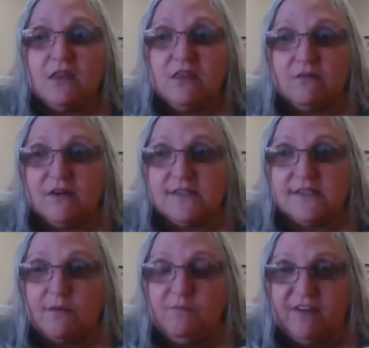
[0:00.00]
There is
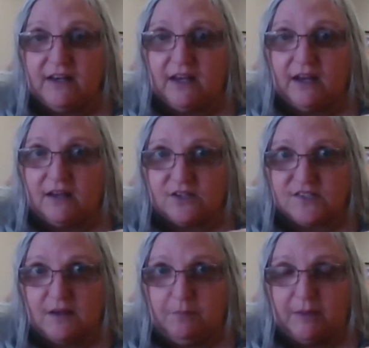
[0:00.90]
some funding under
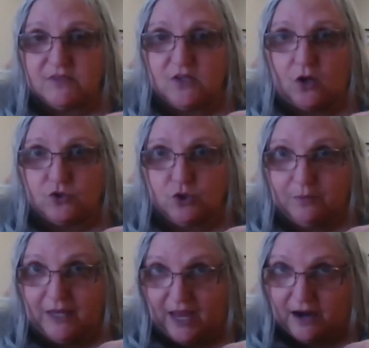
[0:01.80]
some people's
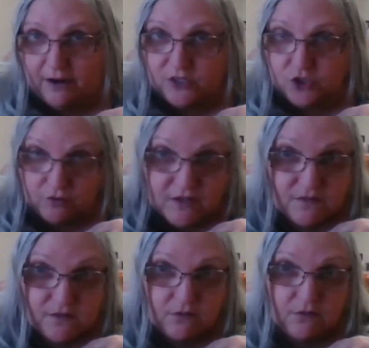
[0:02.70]
long-term care
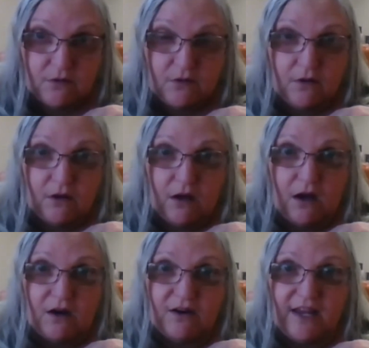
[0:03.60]
insurance.
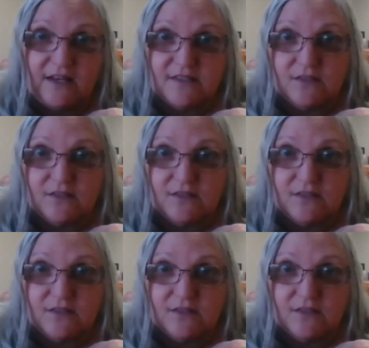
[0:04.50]
All right,